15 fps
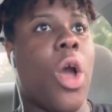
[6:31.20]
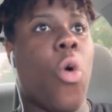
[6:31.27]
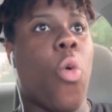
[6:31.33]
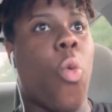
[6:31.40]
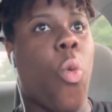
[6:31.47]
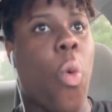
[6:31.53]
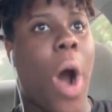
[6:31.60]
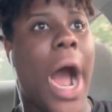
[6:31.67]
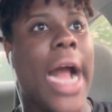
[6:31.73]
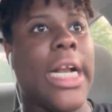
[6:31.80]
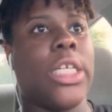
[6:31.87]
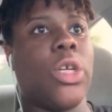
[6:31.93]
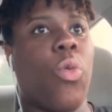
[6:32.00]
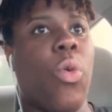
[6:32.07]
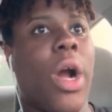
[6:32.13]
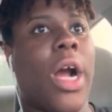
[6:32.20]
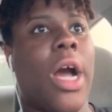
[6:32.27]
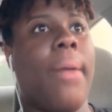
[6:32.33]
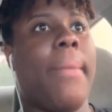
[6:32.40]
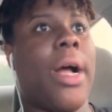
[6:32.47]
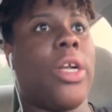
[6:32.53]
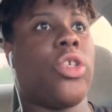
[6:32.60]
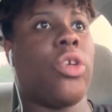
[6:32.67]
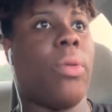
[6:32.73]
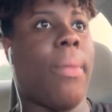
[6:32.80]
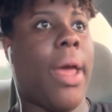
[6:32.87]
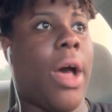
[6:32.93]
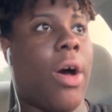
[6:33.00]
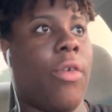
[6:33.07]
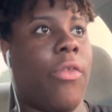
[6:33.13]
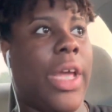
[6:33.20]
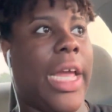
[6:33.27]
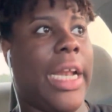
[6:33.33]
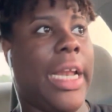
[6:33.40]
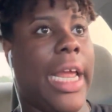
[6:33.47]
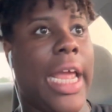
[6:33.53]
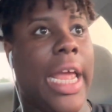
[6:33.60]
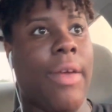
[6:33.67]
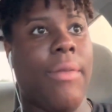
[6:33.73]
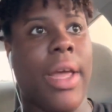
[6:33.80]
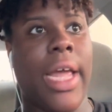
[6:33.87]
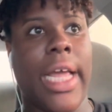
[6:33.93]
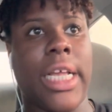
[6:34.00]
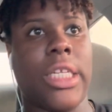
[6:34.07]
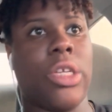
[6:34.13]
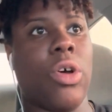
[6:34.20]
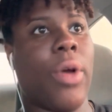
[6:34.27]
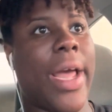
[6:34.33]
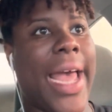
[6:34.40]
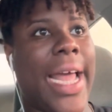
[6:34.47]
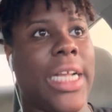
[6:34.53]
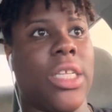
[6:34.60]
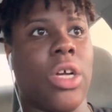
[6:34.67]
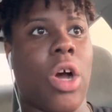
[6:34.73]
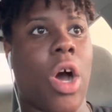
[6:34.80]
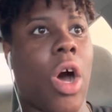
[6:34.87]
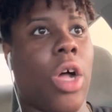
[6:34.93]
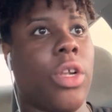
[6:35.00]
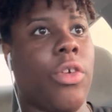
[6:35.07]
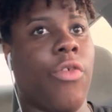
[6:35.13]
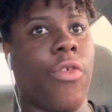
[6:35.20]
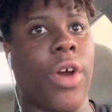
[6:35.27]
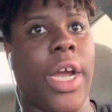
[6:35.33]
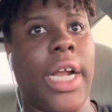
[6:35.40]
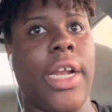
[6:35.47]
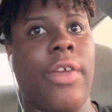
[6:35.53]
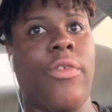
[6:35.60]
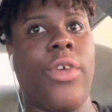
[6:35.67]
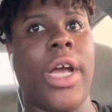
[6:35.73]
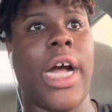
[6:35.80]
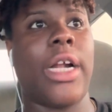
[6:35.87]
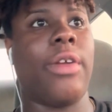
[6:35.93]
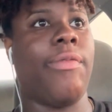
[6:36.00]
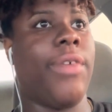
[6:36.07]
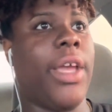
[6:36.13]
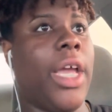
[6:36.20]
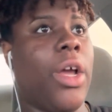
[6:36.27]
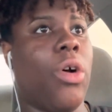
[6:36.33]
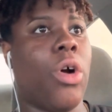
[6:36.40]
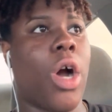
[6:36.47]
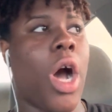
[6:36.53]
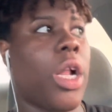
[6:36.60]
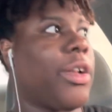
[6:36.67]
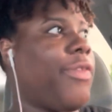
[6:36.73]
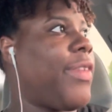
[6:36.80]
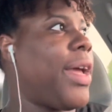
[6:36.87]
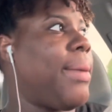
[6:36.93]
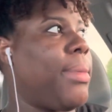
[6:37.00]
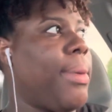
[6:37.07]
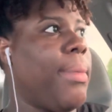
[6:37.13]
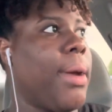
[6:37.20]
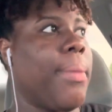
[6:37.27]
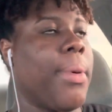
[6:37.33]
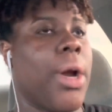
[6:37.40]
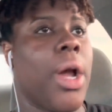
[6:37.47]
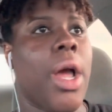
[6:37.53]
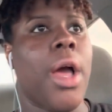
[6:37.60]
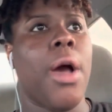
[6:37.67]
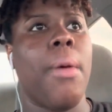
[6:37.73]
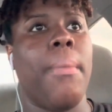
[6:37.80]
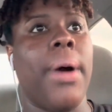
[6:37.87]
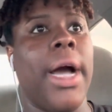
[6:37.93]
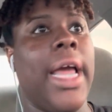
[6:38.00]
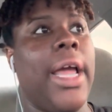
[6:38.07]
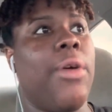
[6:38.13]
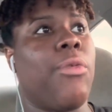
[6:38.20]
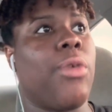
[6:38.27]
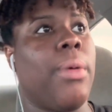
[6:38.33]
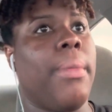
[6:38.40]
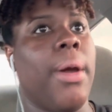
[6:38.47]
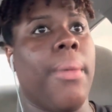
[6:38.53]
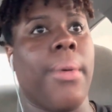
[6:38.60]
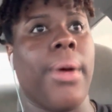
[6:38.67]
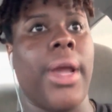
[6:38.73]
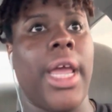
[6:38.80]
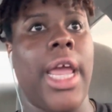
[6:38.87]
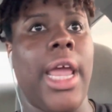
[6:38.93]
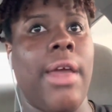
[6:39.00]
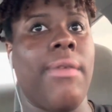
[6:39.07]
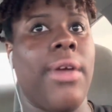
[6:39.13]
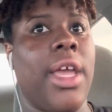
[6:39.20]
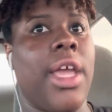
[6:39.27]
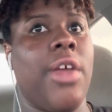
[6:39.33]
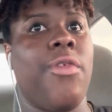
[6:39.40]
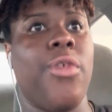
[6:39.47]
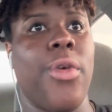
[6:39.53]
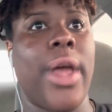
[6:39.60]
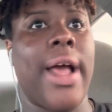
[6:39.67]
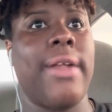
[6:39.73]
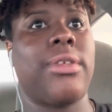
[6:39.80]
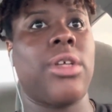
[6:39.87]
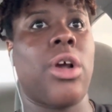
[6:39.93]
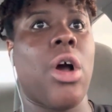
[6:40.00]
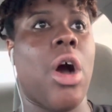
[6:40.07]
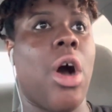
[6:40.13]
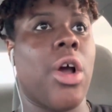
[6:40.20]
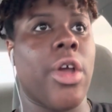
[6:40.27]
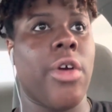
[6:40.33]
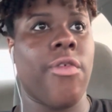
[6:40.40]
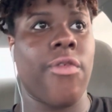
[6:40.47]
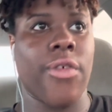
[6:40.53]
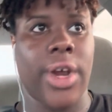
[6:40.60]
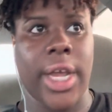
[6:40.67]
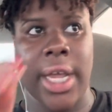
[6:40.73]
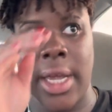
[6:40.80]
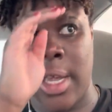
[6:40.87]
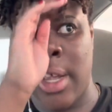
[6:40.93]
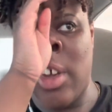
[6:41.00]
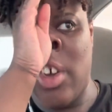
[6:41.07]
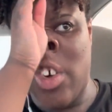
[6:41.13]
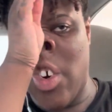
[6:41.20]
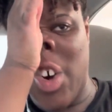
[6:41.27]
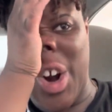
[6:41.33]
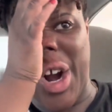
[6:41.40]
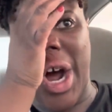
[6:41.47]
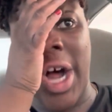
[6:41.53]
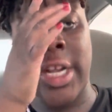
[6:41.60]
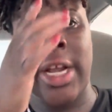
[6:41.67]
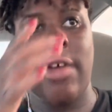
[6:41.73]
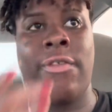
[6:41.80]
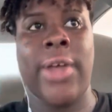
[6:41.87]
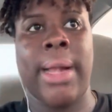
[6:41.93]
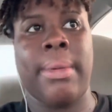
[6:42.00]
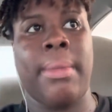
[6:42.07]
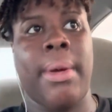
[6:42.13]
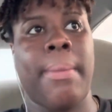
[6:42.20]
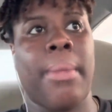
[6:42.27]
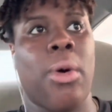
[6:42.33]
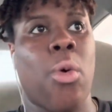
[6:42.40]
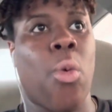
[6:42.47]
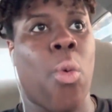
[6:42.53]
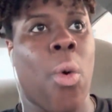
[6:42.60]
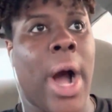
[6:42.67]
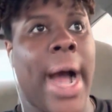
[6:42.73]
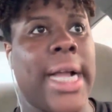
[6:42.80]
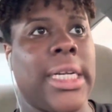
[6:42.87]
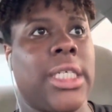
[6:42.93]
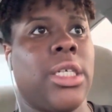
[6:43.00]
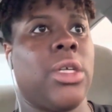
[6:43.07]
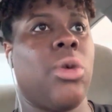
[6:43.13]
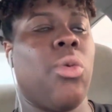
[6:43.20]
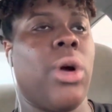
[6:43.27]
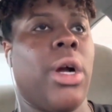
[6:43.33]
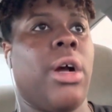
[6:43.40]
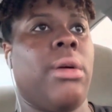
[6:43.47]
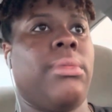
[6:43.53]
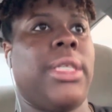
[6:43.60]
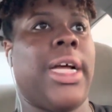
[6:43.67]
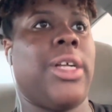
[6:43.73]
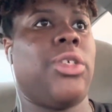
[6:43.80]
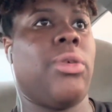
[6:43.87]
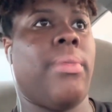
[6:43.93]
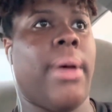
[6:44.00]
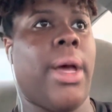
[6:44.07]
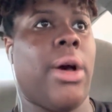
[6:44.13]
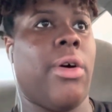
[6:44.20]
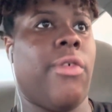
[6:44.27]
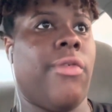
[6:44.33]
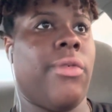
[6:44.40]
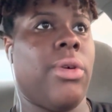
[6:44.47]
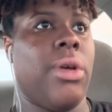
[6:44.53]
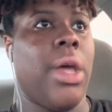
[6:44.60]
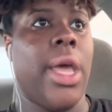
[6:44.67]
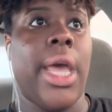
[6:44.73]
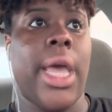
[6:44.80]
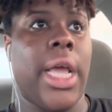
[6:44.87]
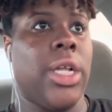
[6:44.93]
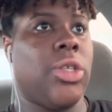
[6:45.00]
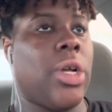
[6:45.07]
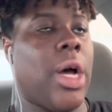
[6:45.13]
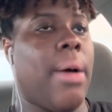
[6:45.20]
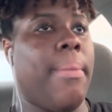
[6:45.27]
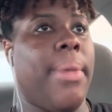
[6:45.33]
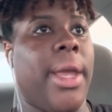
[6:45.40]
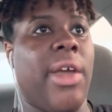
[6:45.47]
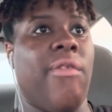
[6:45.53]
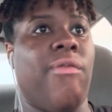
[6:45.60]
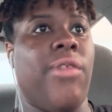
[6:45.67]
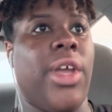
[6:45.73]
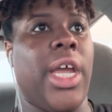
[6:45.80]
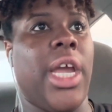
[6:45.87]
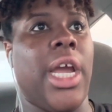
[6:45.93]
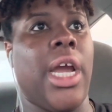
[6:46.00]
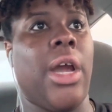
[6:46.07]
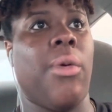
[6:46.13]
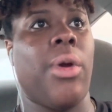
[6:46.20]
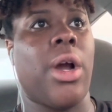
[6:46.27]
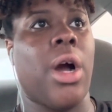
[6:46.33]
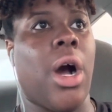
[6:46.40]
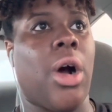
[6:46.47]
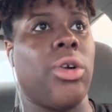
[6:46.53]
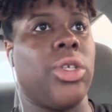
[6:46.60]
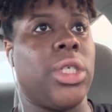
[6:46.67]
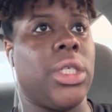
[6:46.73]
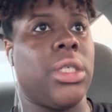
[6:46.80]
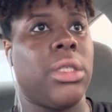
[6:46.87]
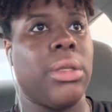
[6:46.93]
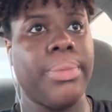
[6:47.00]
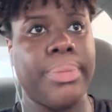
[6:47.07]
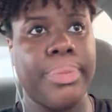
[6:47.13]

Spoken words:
watch what come out your mouth. And even it's okay to call a friend if you got a vent, or call a family member. But remember, even if you have to call your friend or call that family member, watch what comes out your mouth. And so I'm being very cautious.